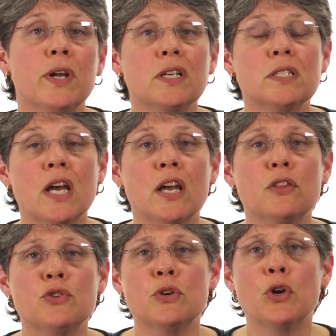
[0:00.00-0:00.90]
We could say
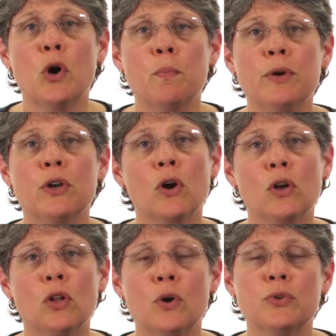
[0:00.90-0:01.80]
that you can open or
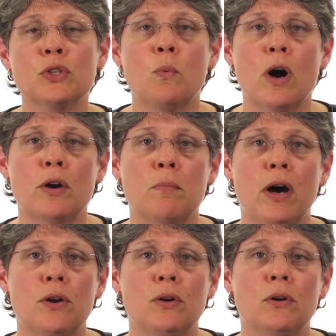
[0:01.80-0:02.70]
close a water
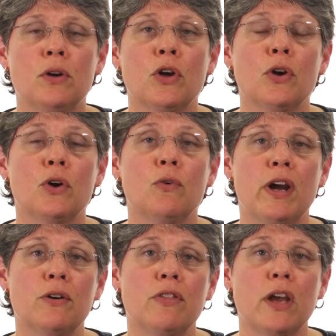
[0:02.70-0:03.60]
bottle
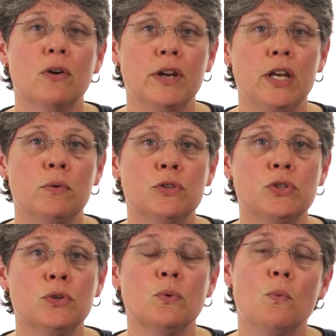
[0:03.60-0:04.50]
greater than or equal
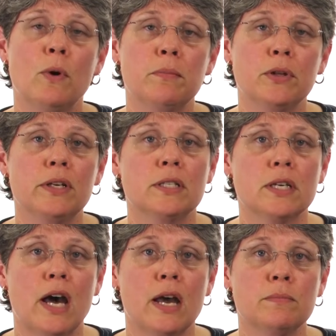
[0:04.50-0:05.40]
to 1 million
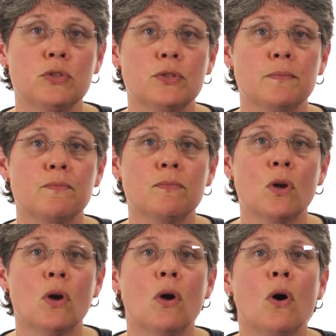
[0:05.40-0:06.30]
times.
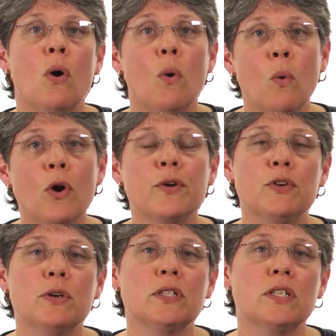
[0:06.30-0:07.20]
Or
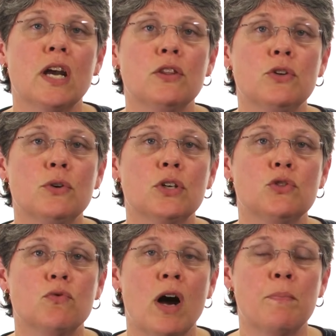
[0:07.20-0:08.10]
you could say that you could
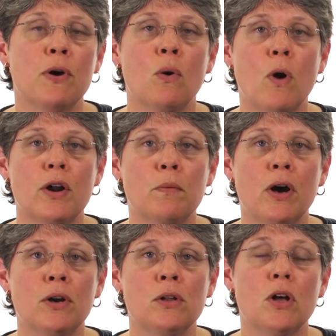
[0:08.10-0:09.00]
drop a water
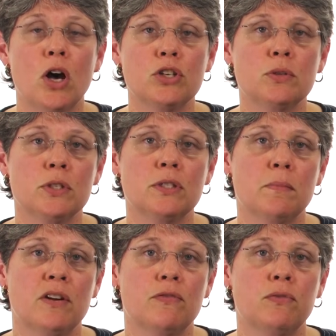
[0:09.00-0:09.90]
bottle onto a
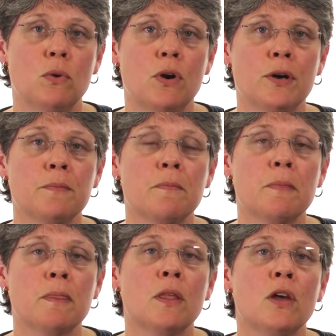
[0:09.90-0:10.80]
cement floor
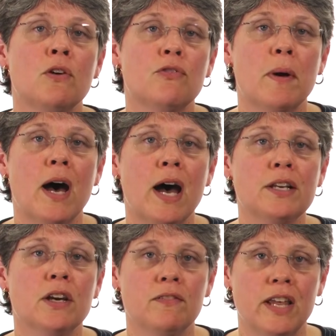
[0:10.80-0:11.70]
from a
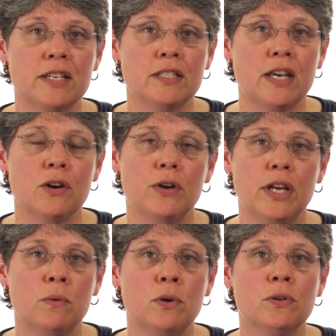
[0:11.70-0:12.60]
height of less than or
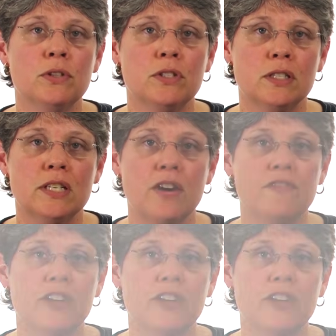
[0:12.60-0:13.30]
equal to 10